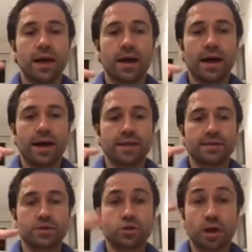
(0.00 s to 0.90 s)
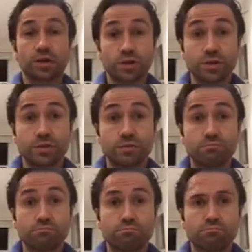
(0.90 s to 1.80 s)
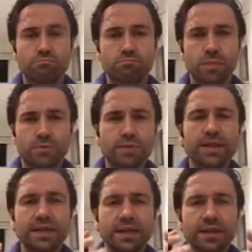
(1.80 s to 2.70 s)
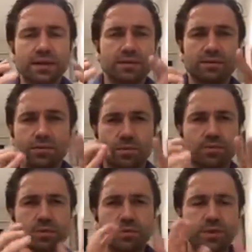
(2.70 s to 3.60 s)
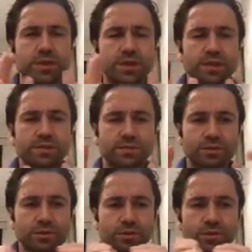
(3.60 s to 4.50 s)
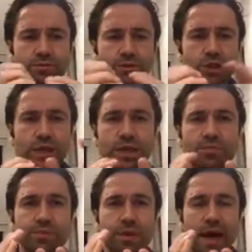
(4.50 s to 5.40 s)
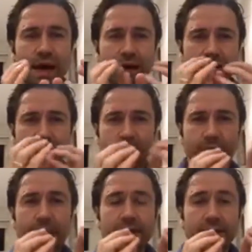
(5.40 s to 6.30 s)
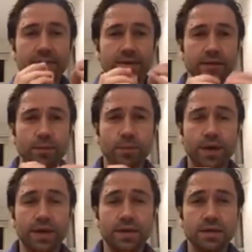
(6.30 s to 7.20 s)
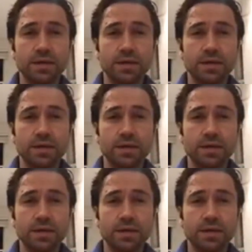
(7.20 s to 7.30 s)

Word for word: and structured. And really, that we can sort of shape and direct in a way